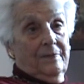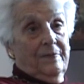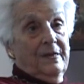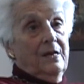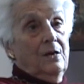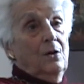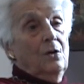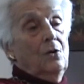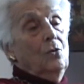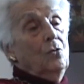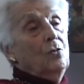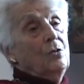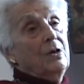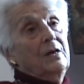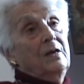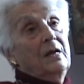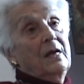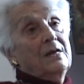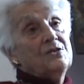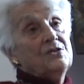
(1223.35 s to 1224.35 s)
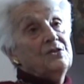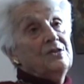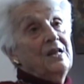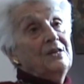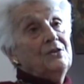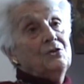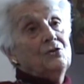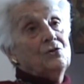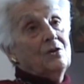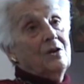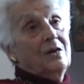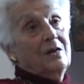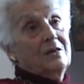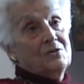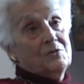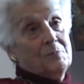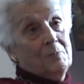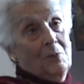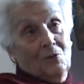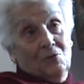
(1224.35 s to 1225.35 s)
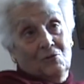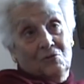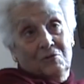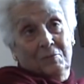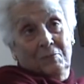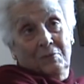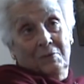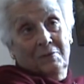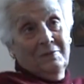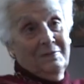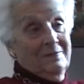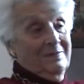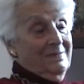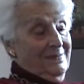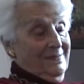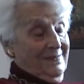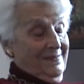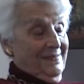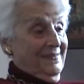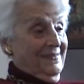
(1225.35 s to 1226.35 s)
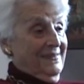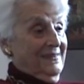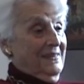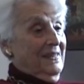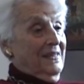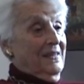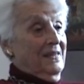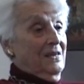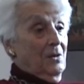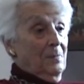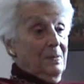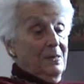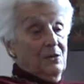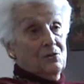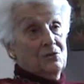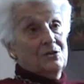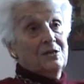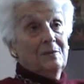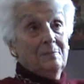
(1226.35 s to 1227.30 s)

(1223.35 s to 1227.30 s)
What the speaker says: Very looking as natural as possible. No, because